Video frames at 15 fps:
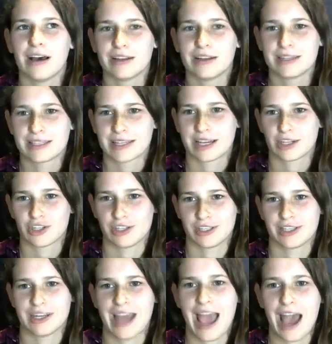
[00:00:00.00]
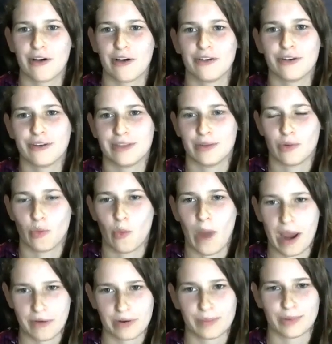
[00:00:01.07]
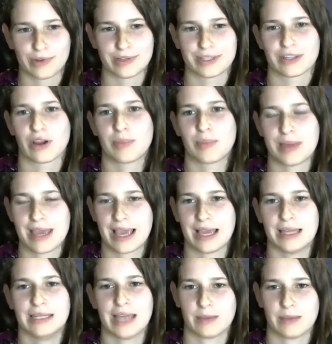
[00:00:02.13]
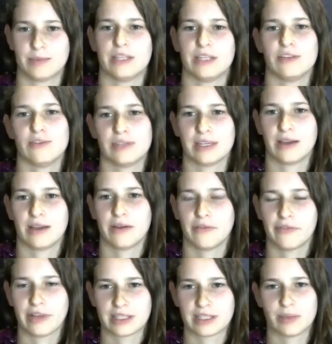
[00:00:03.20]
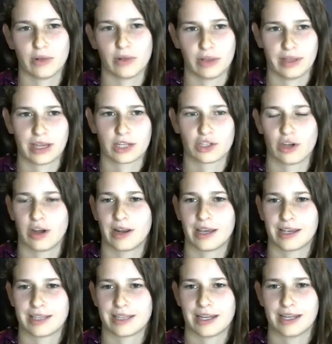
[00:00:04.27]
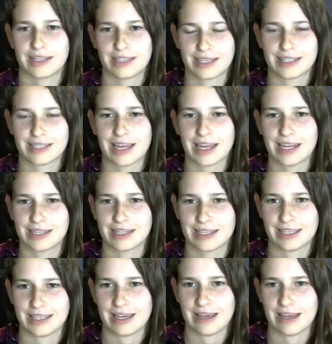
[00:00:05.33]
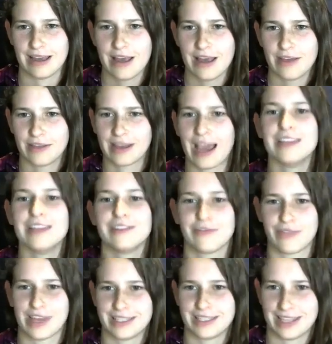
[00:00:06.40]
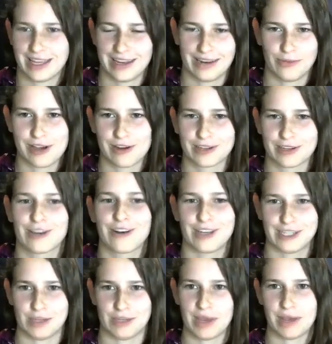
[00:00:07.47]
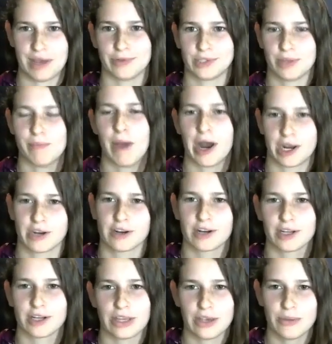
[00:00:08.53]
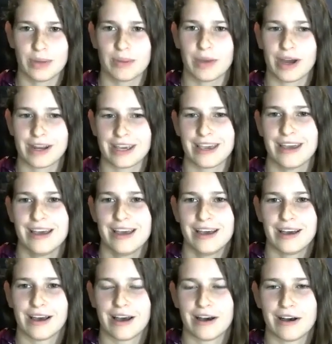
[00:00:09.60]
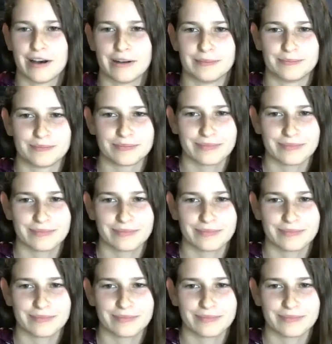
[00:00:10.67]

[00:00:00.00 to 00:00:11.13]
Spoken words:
discussions on how wearables are being adapted using flexible electronics. And it's exciting to see the kinds of things that we are starting to be able to monitor on the human body. And